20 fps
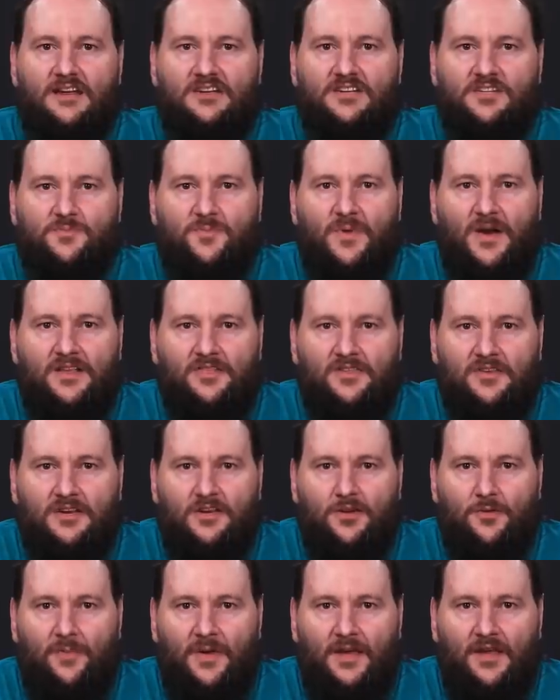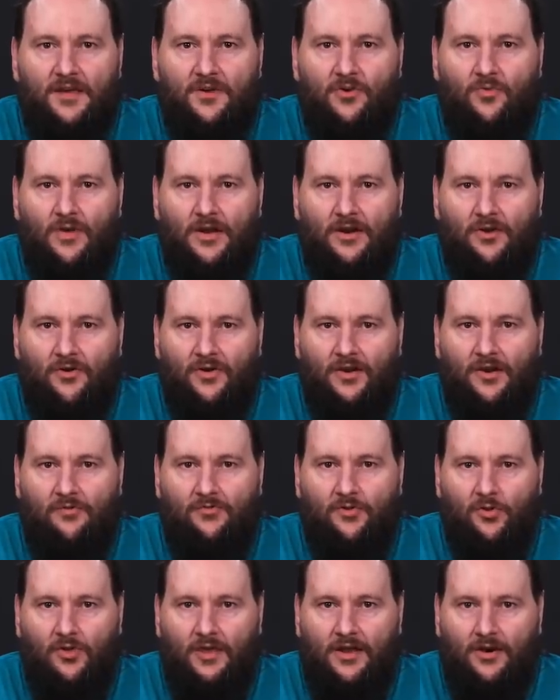And despite the near-panic rhetoric
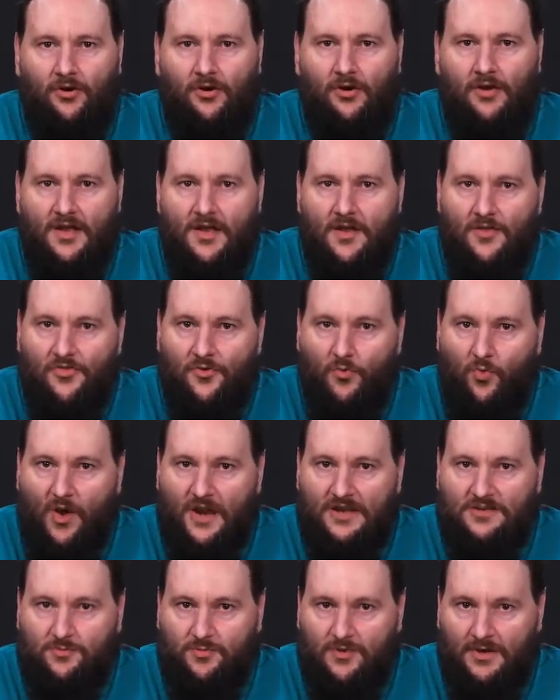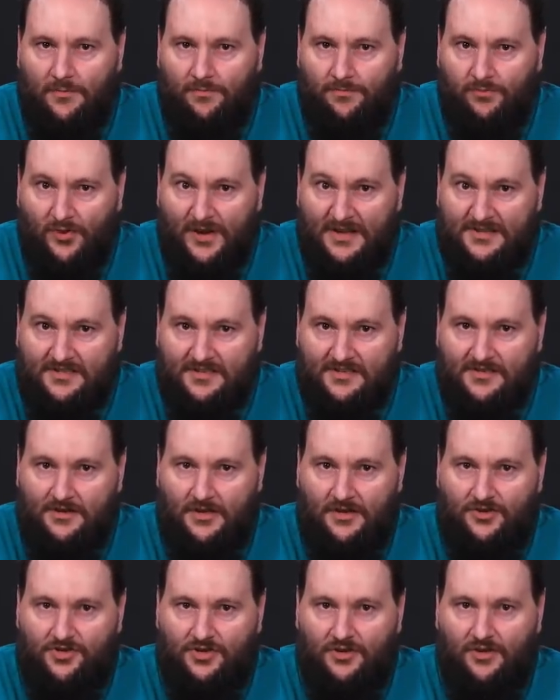of the letter, the widespread press
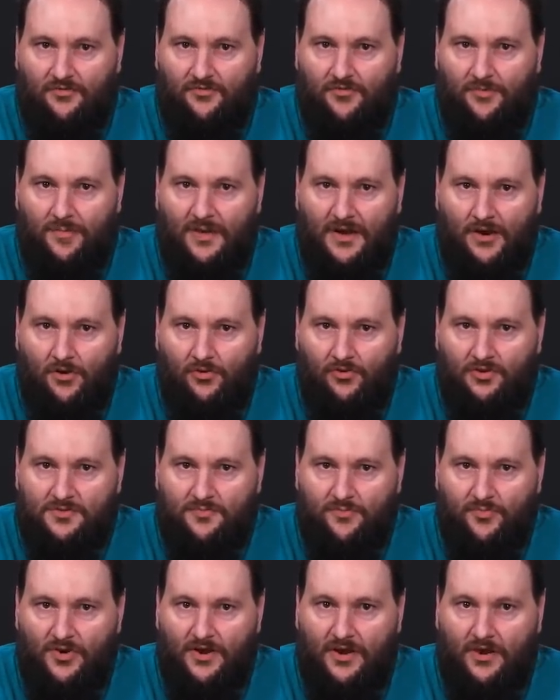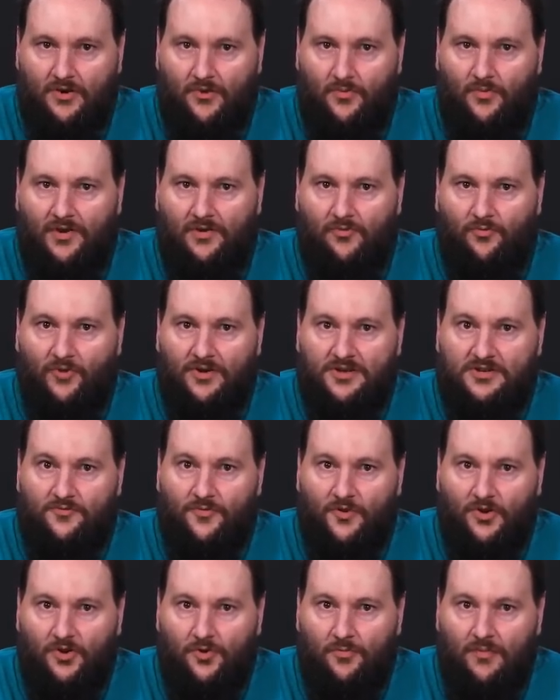discussion of the perilous brink we have reached
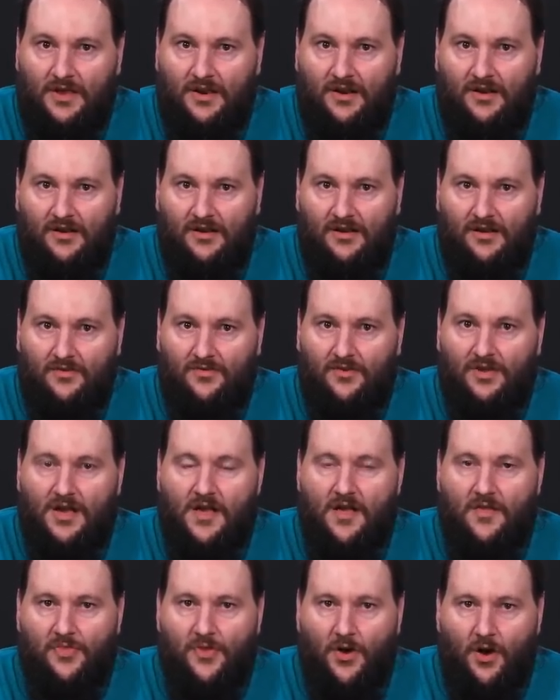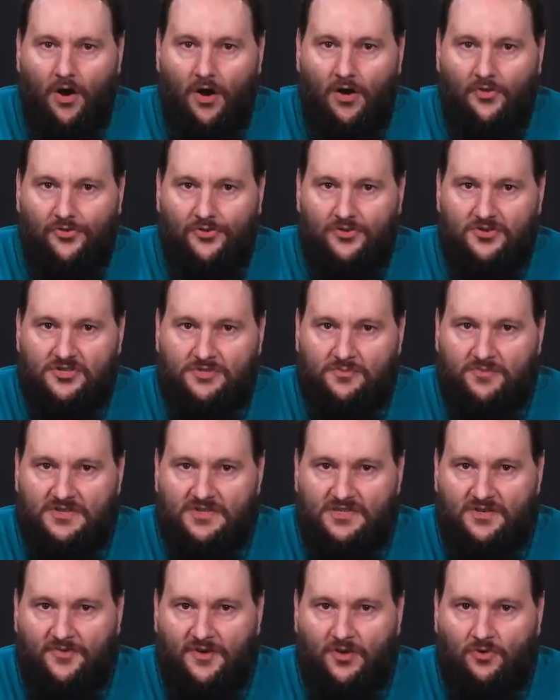for humanity, the author's
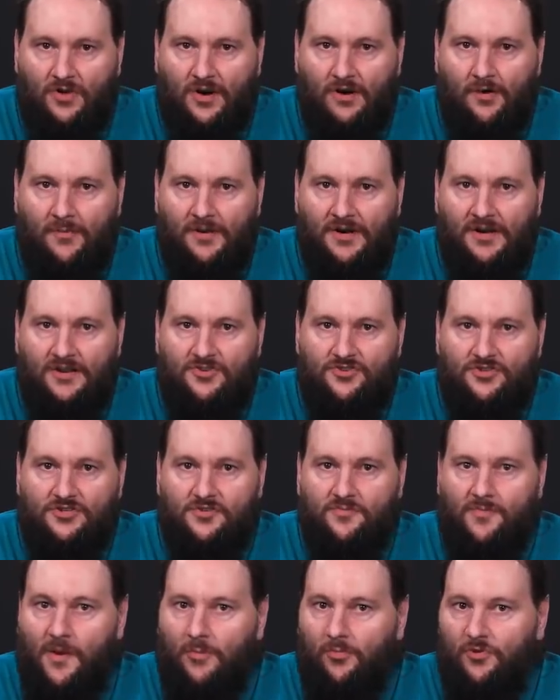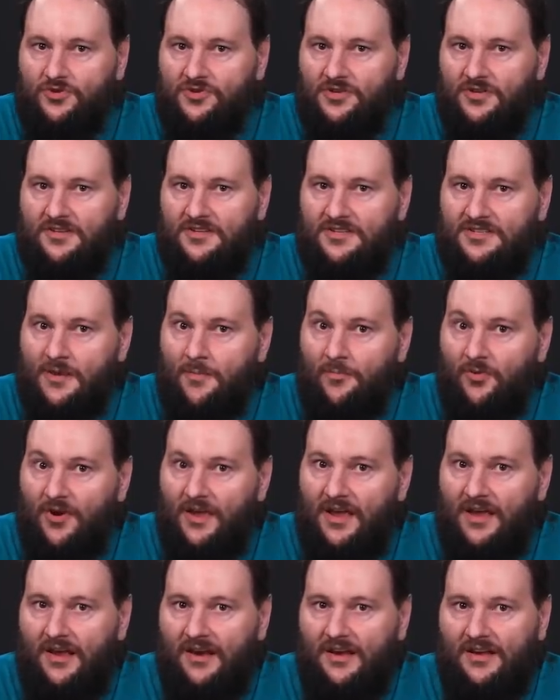specific recommendations published in a
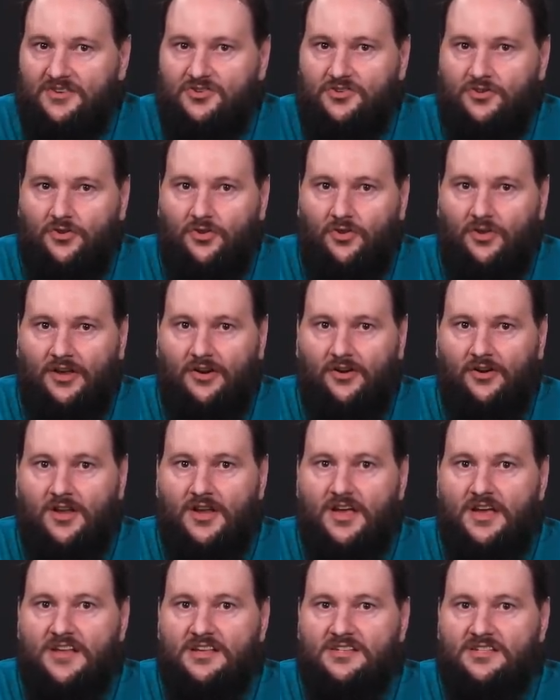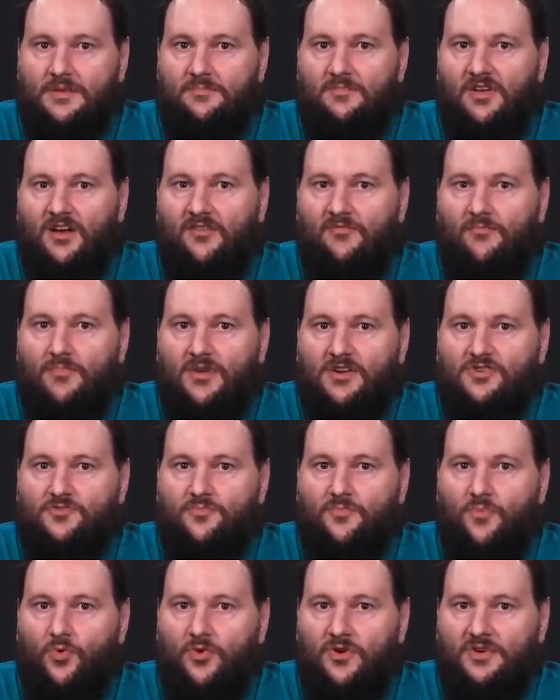separate annex to the letter seem to have
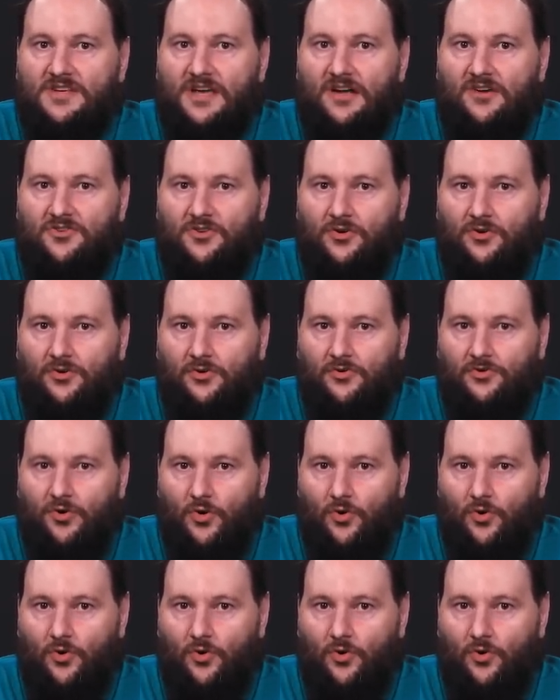much more down-to-earth